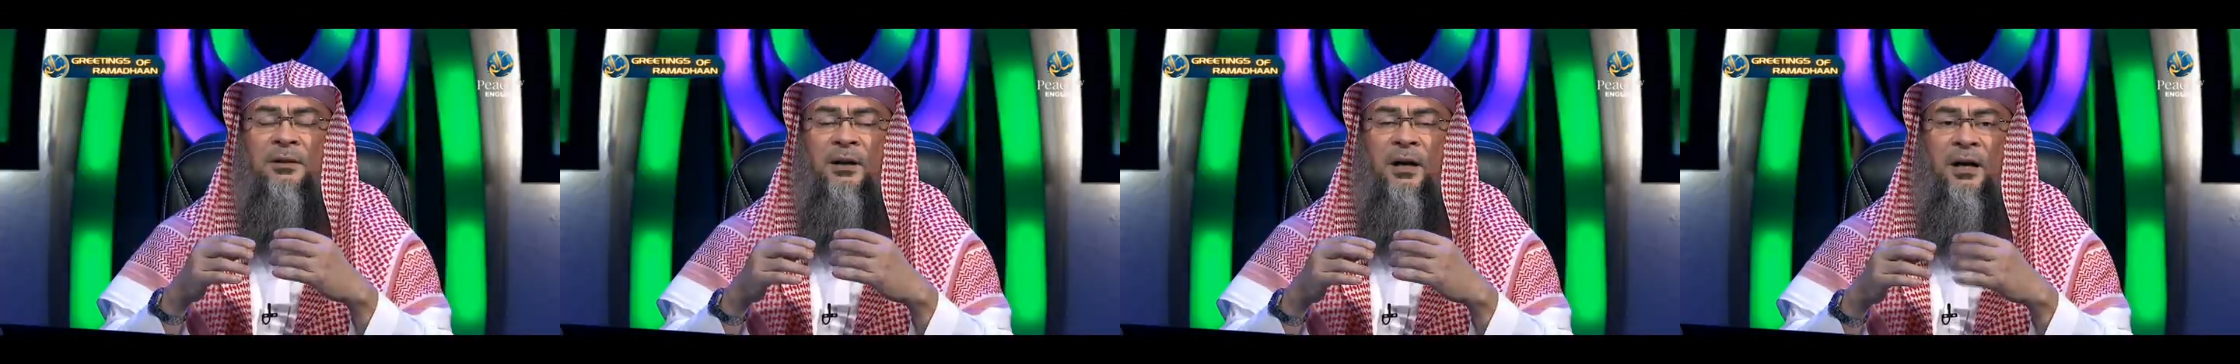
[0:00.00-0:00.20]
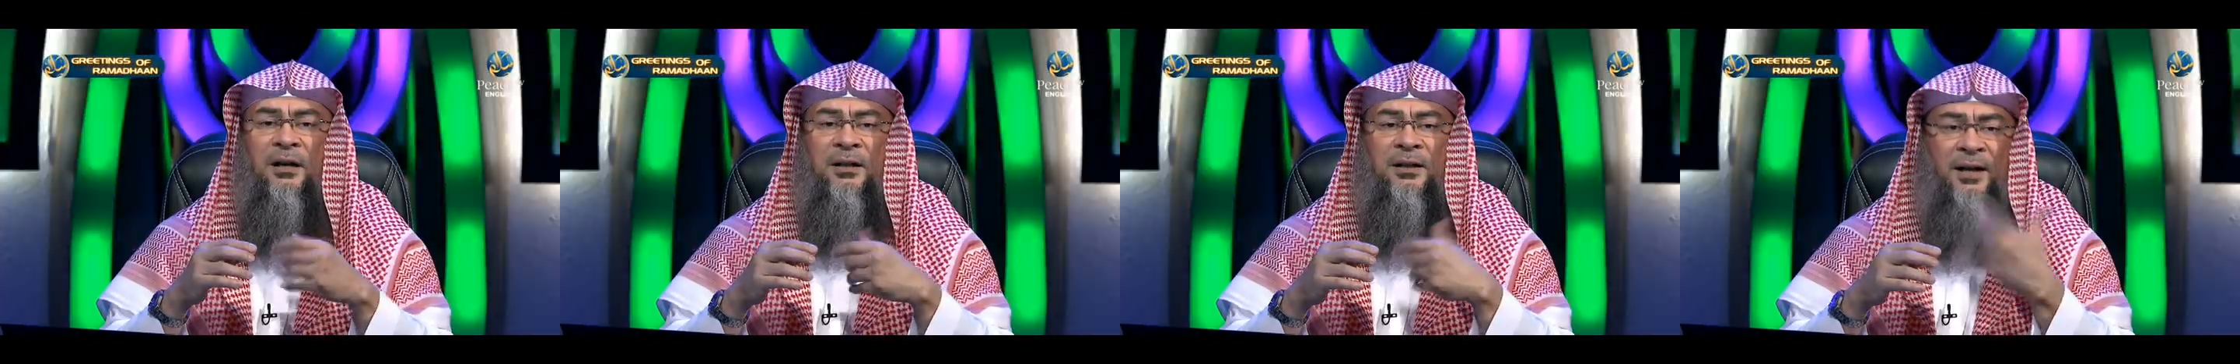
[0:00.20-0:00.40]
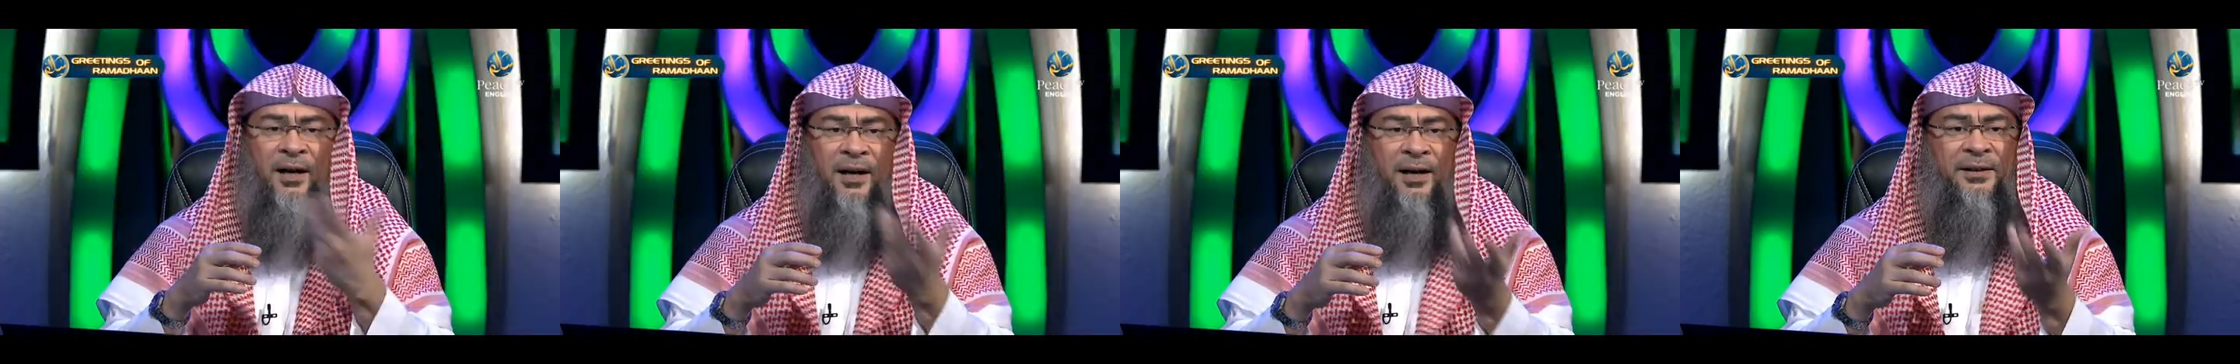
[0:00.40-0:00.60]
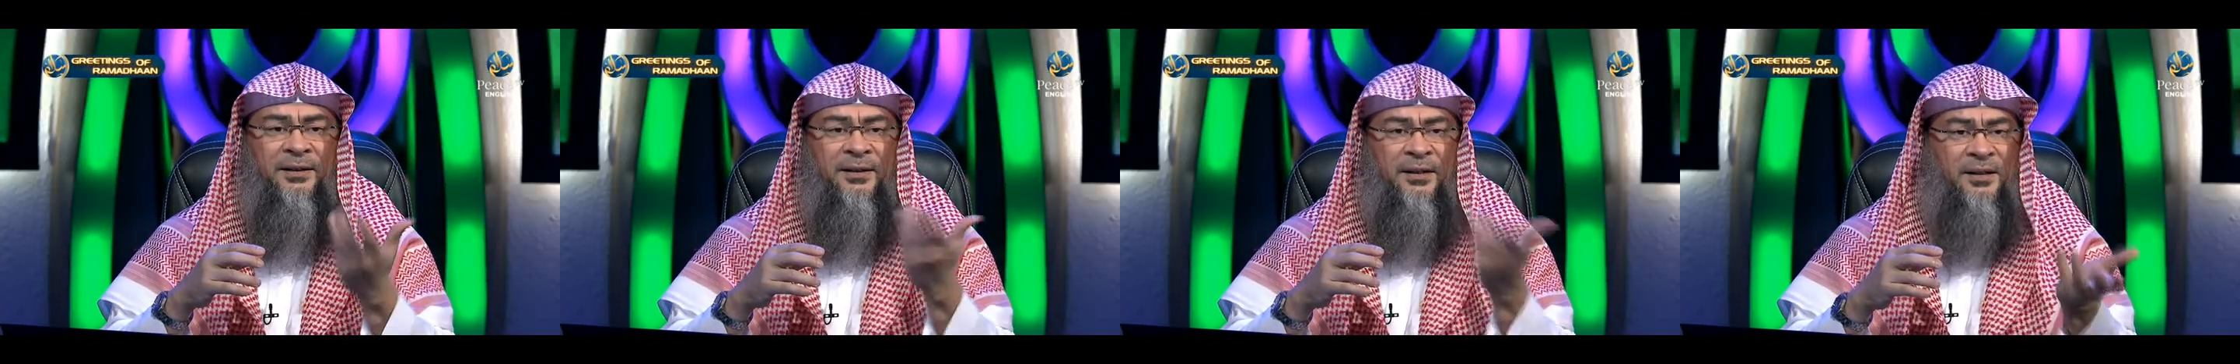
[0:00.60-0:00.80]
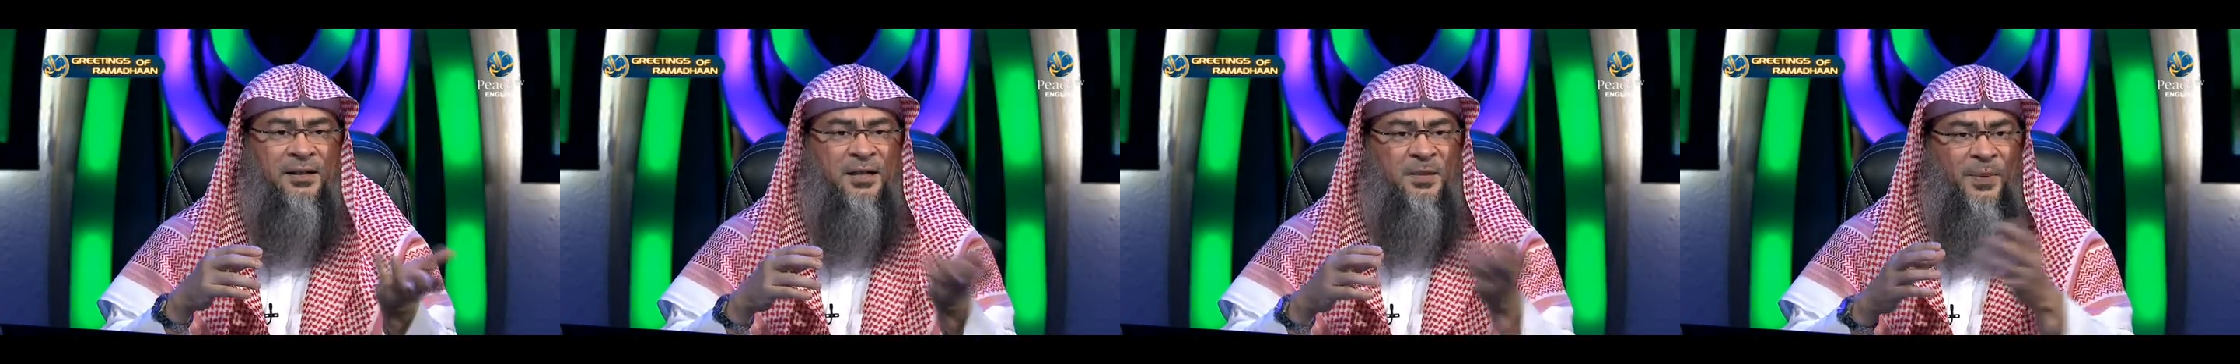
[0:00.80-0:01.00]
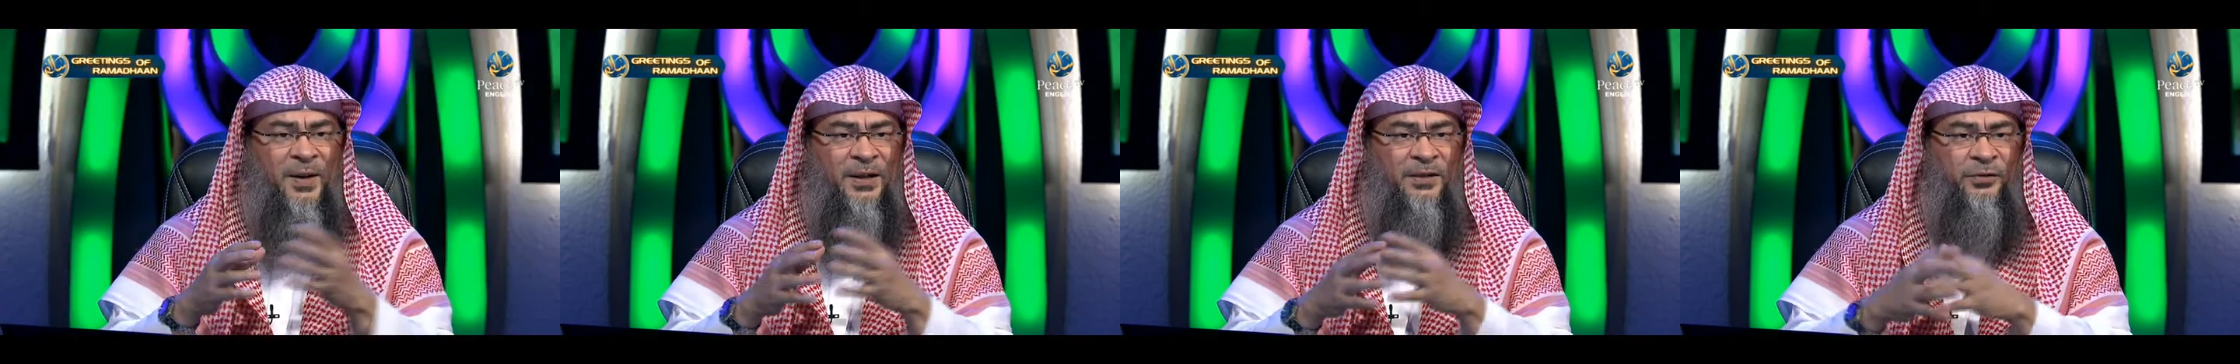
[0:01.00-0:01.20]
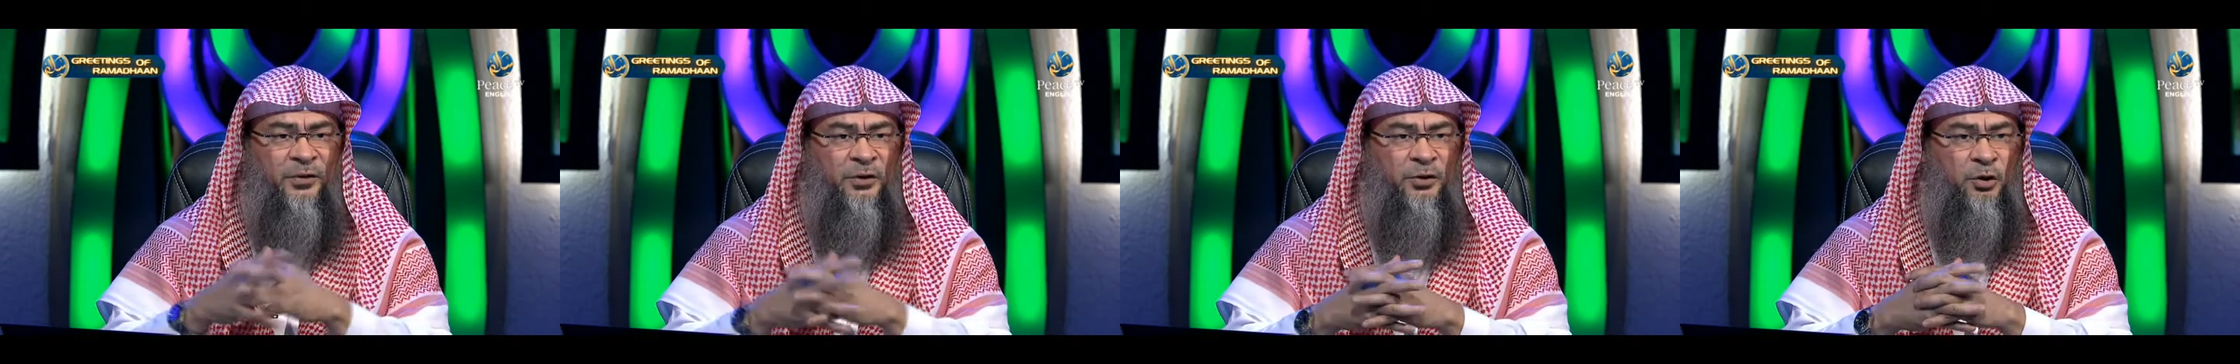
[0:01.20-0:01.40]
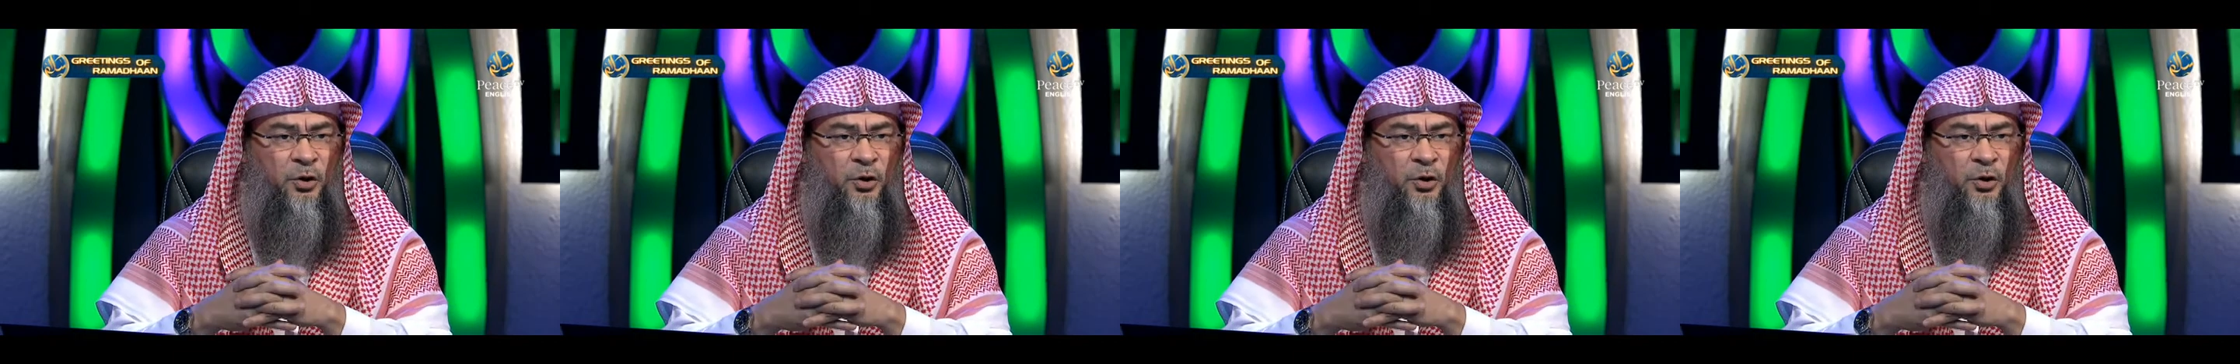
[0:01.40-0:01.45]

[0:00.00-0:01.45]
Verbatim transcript: are kind and respectful